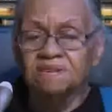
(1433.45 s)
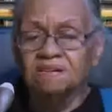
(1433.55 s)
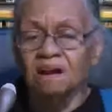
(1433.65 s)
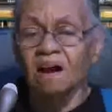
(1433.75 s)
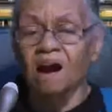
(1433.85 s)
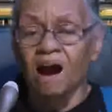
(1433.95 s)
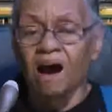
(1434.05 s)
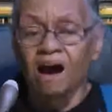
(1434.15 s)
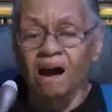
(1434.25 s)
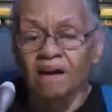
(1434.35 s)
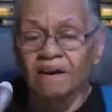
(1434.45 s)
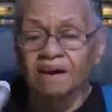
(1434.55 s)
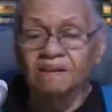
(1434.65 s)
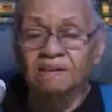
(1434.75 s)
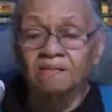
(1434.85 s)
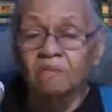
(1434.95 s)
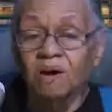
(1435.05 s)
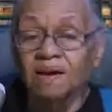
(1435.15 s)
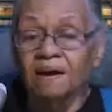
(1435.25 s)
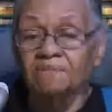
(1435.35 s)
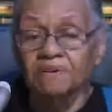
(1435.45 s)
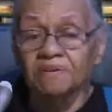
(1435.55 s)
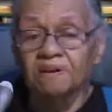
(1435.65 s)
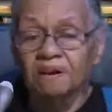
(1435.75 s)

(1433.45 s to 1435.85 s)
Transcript: and a car and whatever.